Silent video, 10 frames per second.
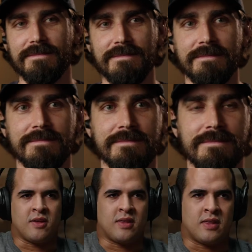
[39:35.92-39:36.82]
Yeah, I
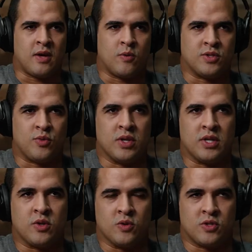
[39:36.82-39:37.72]
thought that was a really
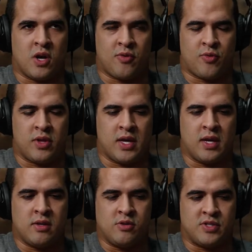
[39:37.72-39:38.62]
cool software
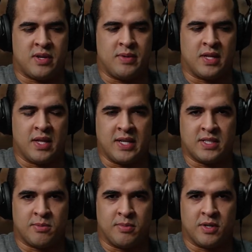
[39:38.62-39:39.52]
that you sent me the link
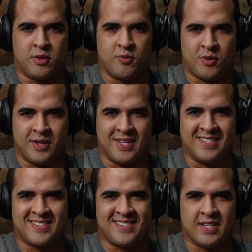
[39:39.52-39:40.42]
to book you for this